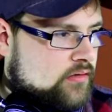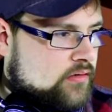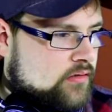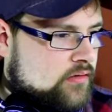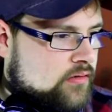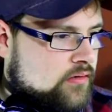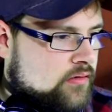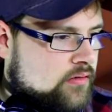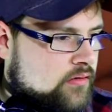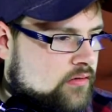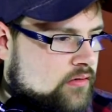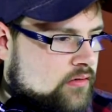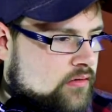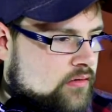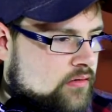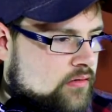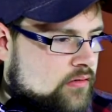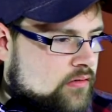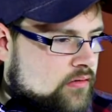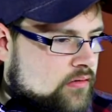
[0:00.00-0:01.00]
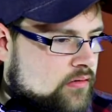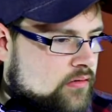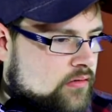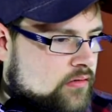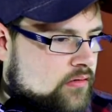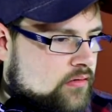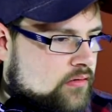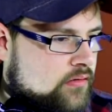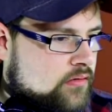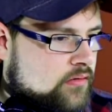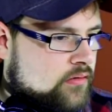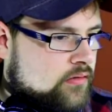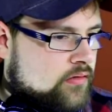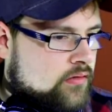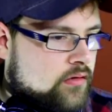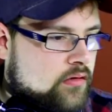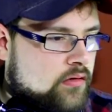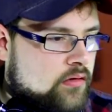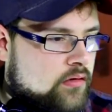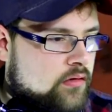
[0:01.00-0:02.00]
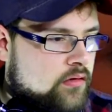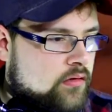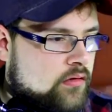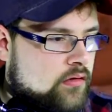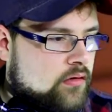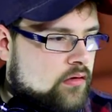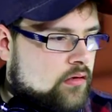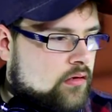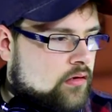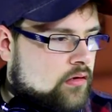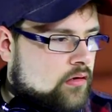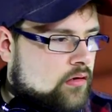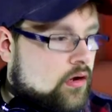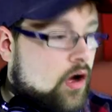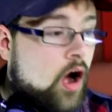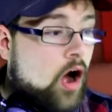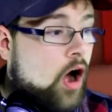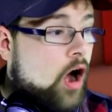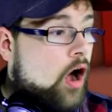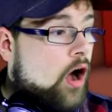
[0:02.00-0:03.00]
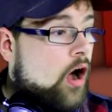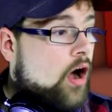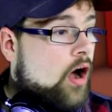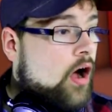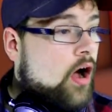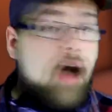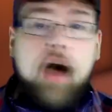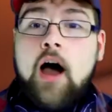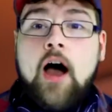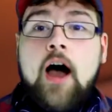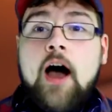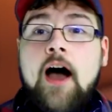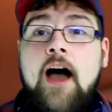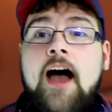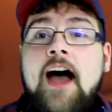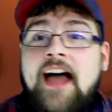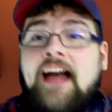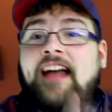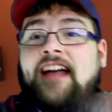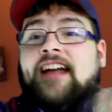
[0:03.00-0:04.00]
(no one is talking)